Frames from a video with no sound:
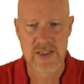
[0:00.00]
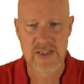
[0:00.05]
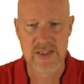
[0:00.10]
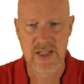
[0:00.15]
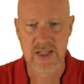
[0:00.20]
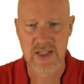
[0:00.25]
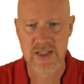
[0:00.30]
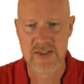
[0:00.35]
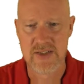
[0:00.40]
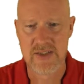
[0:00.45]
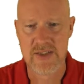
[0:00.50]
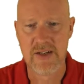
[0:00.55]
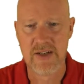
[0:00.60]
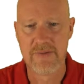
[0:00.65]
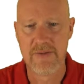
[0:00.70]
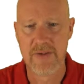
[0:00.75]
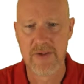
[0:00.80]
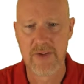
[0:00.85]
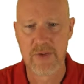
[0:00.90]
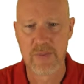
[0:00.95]
seconds
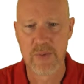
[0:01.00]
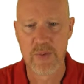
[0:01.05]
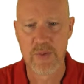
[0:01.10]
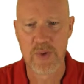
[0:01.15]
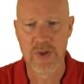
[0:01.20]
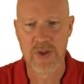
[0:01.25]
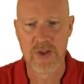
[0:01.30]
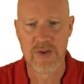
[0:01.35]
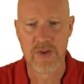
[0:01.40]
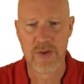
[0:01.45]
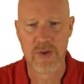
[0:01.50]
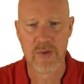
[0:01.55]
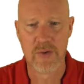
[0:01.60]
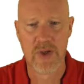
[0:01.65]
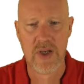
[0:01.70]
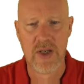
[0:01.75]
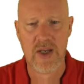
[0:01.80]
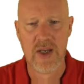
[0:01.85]
difference between the two.